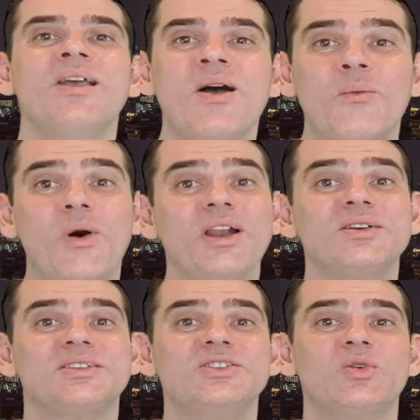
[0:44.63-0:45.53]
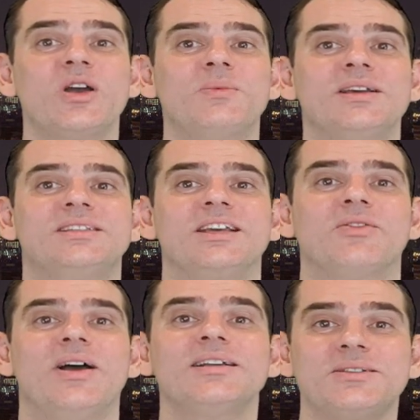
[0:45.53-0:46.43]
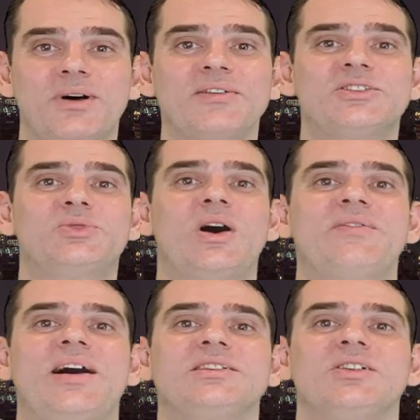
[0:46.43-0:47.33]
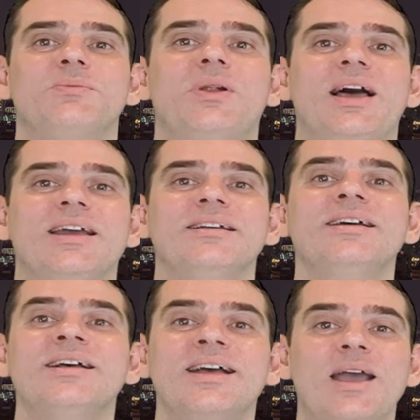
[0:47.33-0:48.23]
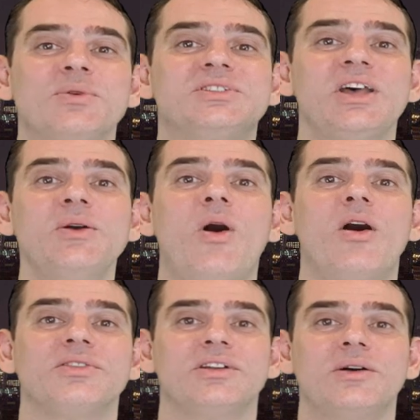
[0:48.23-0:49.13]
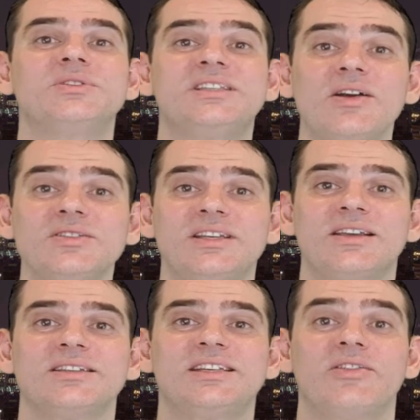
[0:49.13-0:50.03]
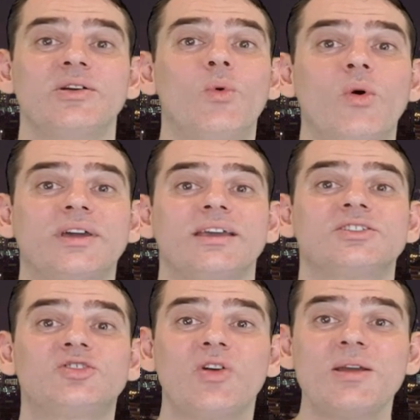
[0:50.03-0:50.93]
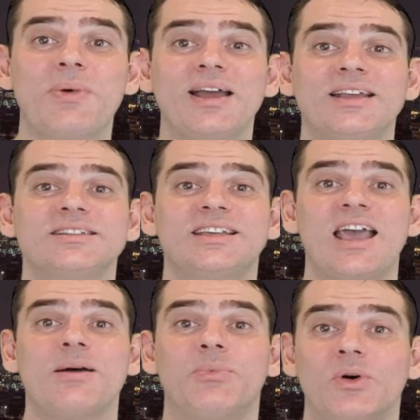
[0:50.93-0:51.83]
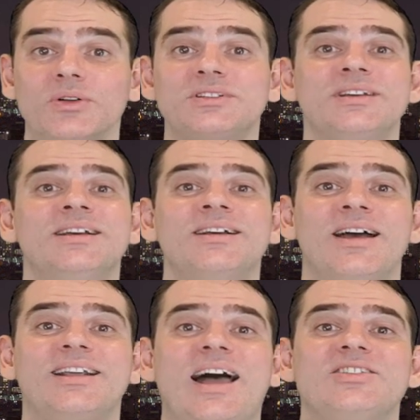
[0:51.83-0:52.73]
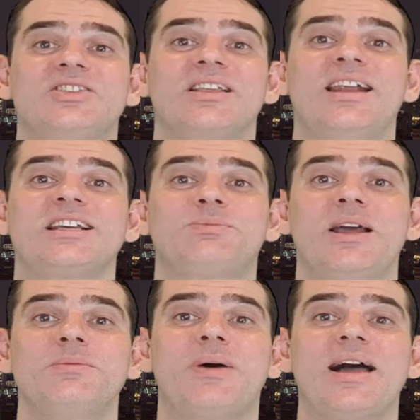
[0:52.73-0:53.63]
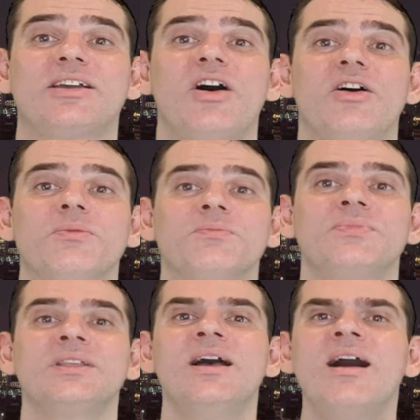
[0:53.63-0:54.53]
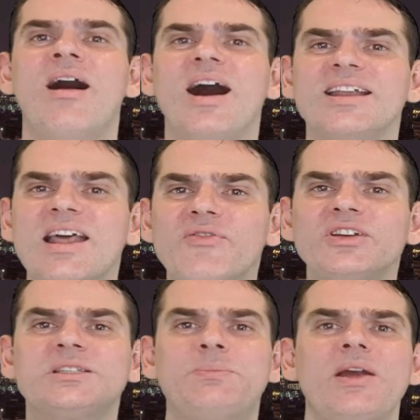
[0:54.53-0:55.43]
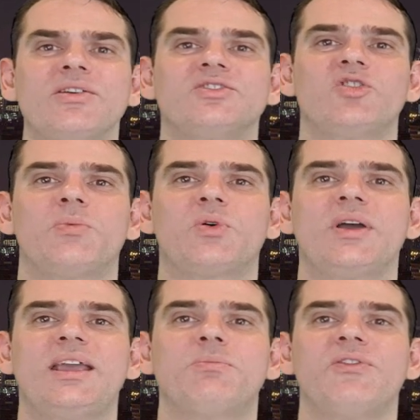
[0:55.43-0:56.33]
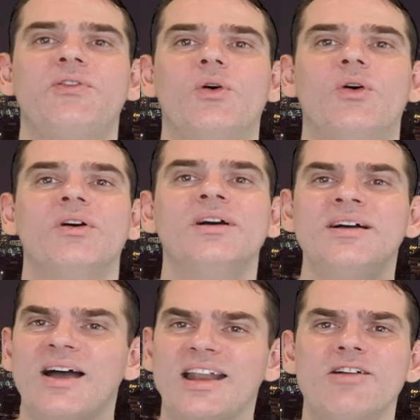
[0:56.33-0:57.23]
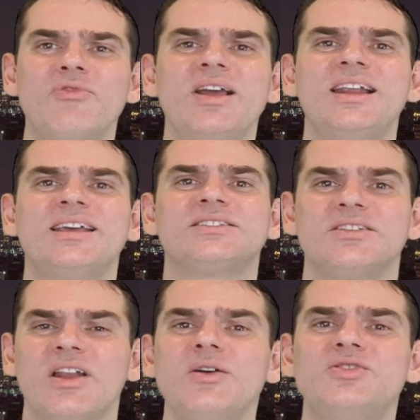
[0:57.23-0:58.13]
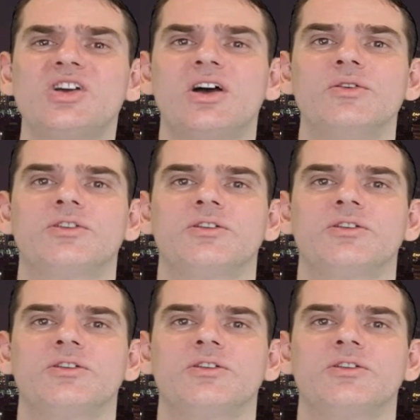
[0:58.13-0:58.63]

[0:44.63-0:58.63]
While I was enjoying my cigarette, after 12 hours on a plane, it was so hot that I was seriously considering walking straight back into the airport and catching the next plane back home. I had never experienced tropical heat before, and it really is no joke.